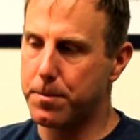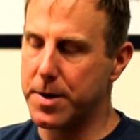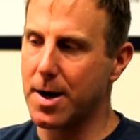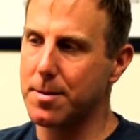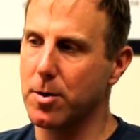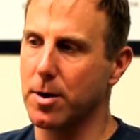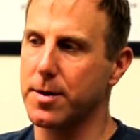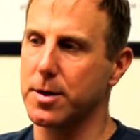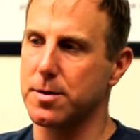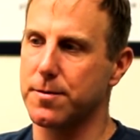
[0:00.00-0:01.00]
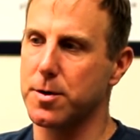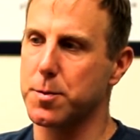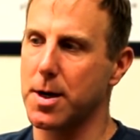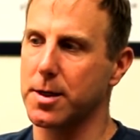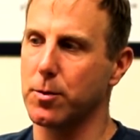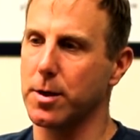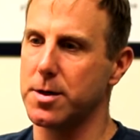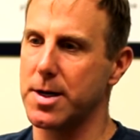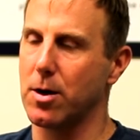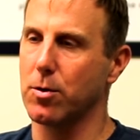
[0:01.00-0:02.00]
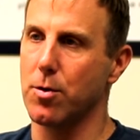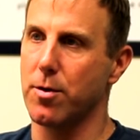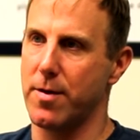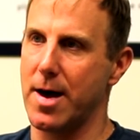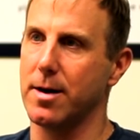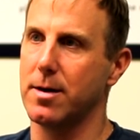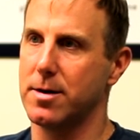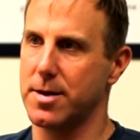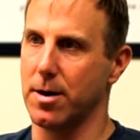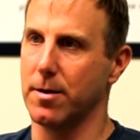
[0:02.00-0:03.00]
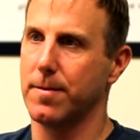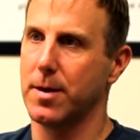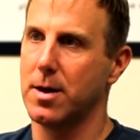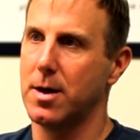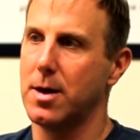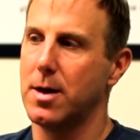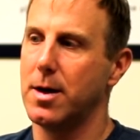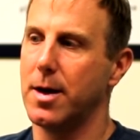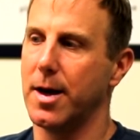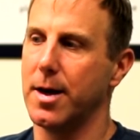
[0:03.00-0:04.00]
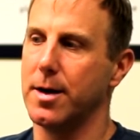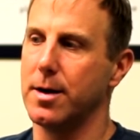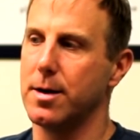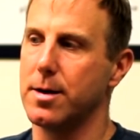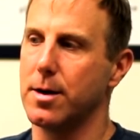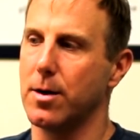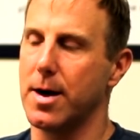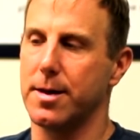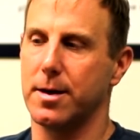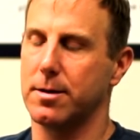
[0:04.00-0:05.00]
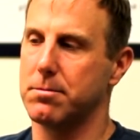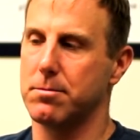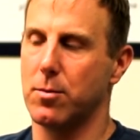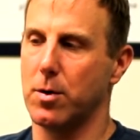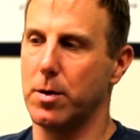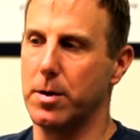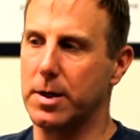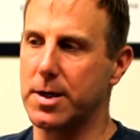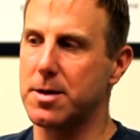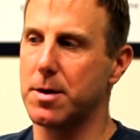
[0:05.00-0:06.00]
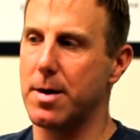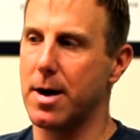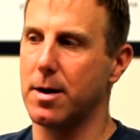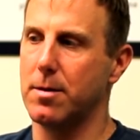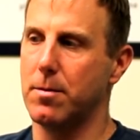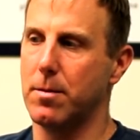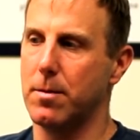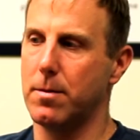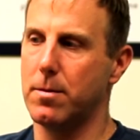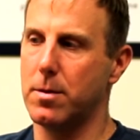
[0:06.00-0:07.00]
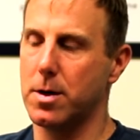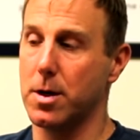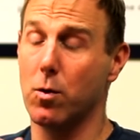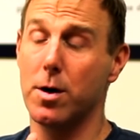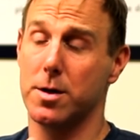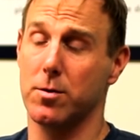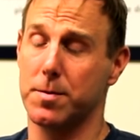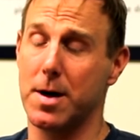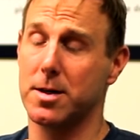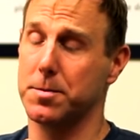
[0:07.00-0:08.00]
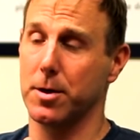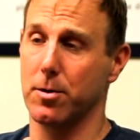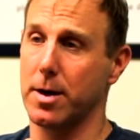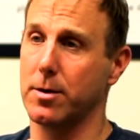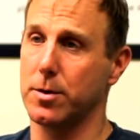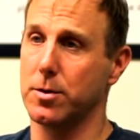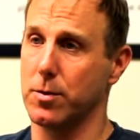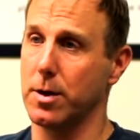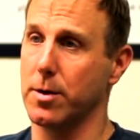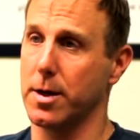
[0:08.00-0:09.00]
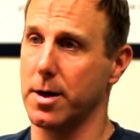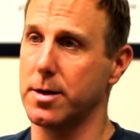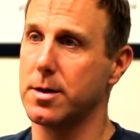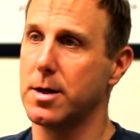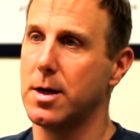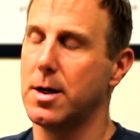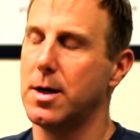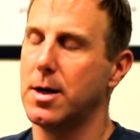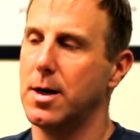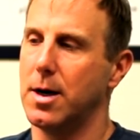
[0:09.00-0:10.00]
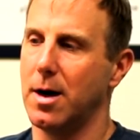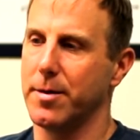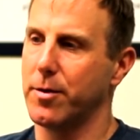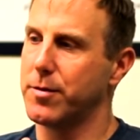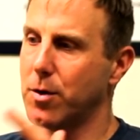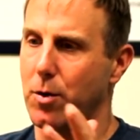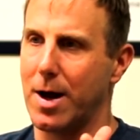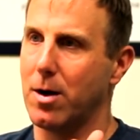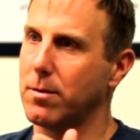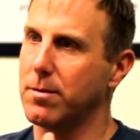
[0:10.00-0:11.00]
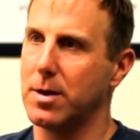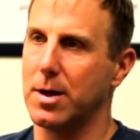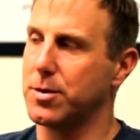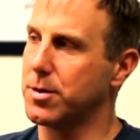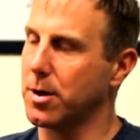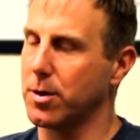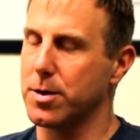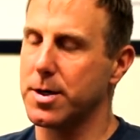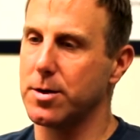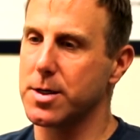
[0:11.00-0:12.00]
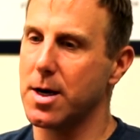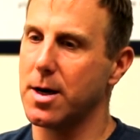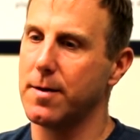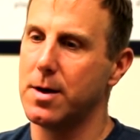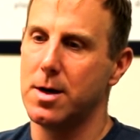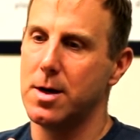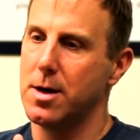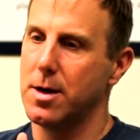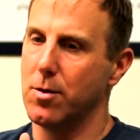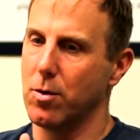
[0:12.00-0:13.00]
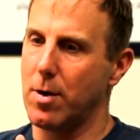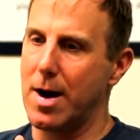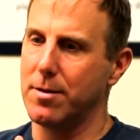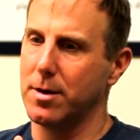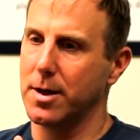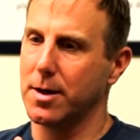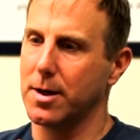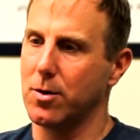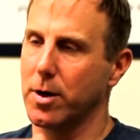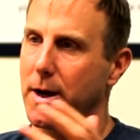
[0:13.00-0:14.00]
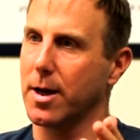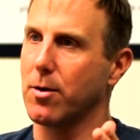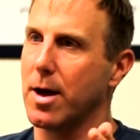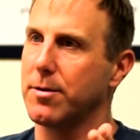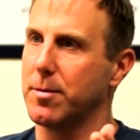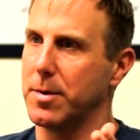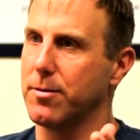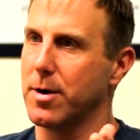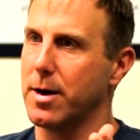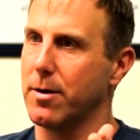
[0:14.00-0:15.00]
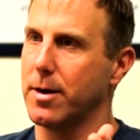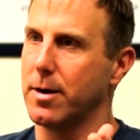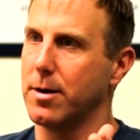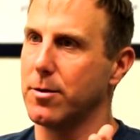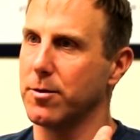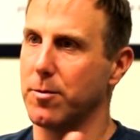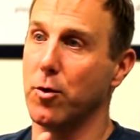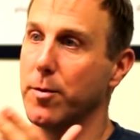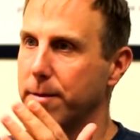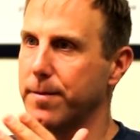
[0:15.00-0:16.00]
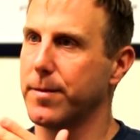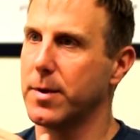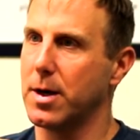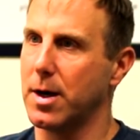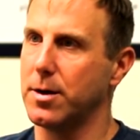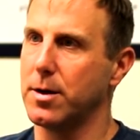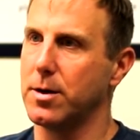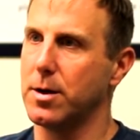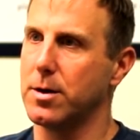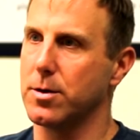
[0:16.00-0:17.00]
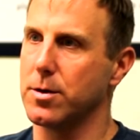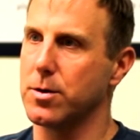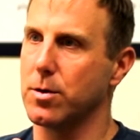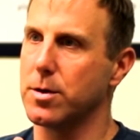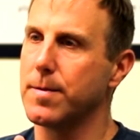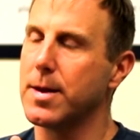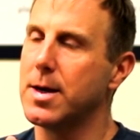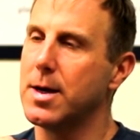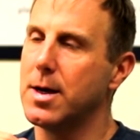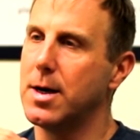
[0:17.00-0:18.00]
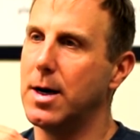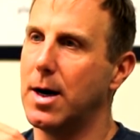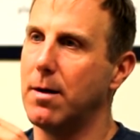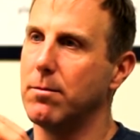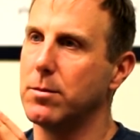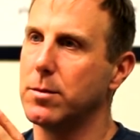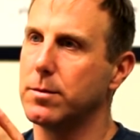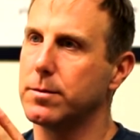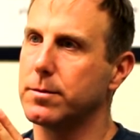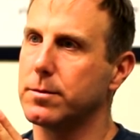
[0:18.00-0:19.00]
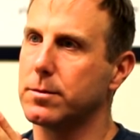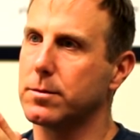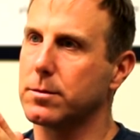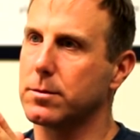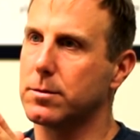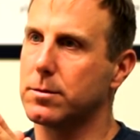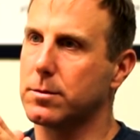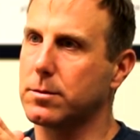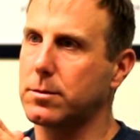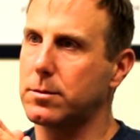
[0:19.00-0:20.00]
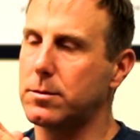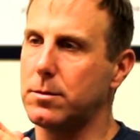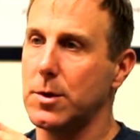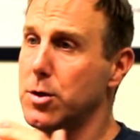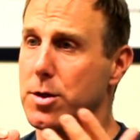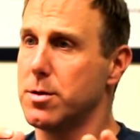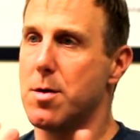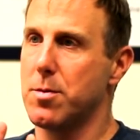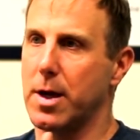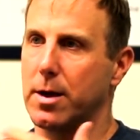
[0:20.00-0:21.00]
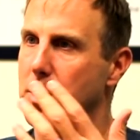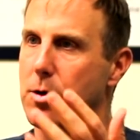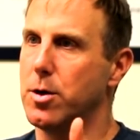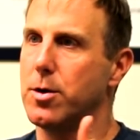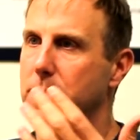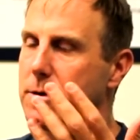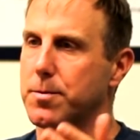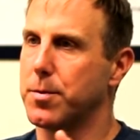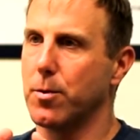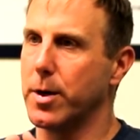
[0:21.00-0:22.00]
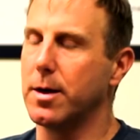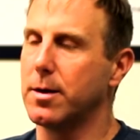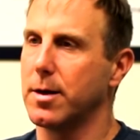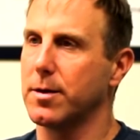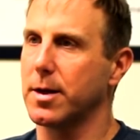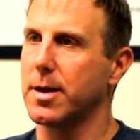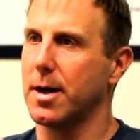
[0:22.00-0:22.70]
Beyond Burger I think is the first product that really is the outgrowth of that center. And you know, I think what, what excites me about it, one is the response has been great, which is really really nice. Um, it was sold out. I was just talking to our sales guy. You know, we're rivaling organic grass-fed beef right now in, in terms of movement uh, in, in, certain stores. Um, what do you mean by that in terms of movement? just numbers, like u- units per week, things like